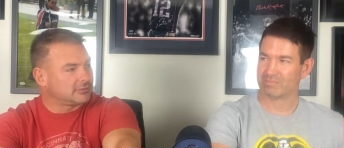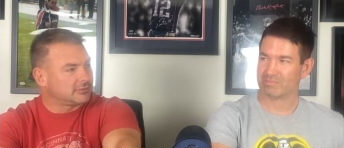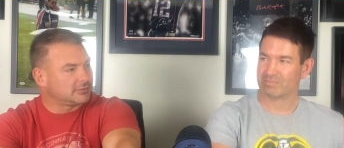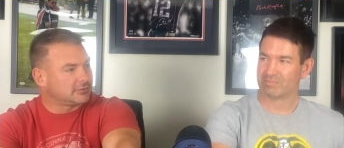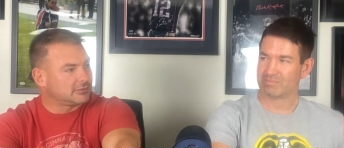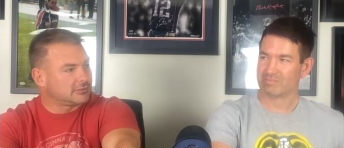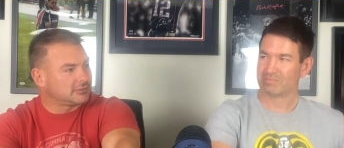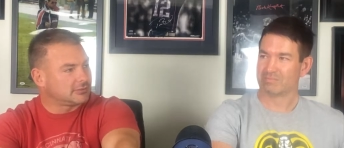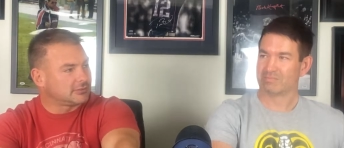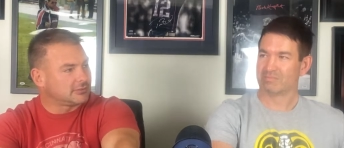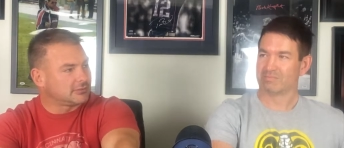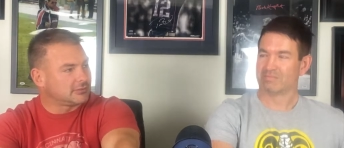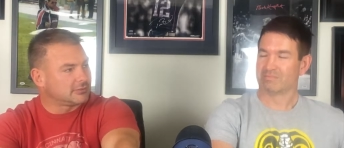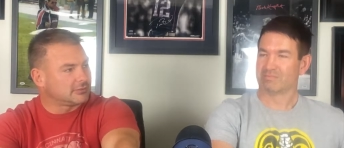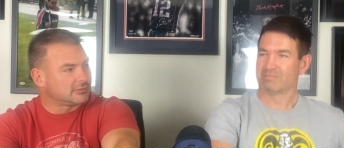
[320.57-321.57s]

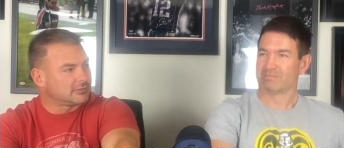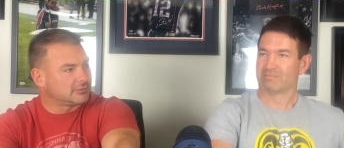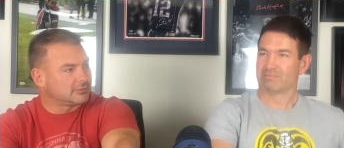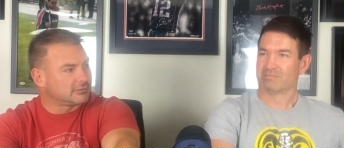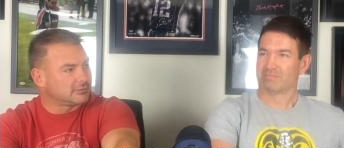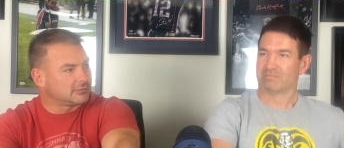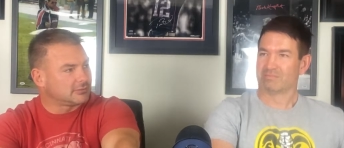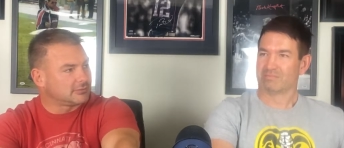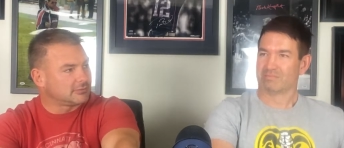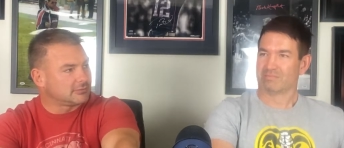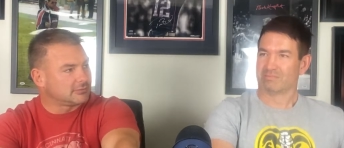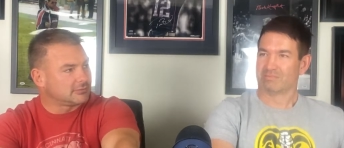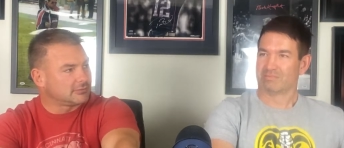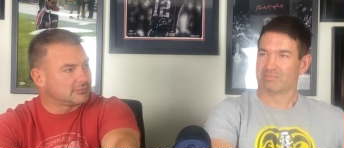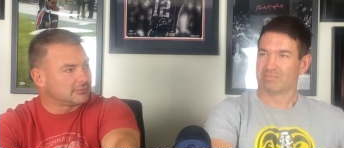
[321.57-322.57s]

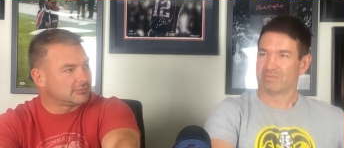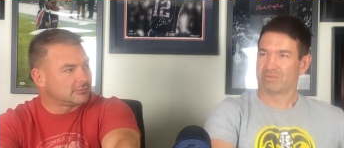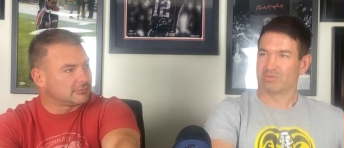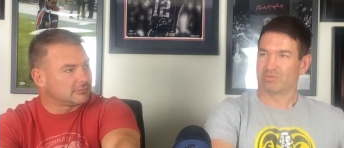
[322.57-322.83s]
(no one is talking)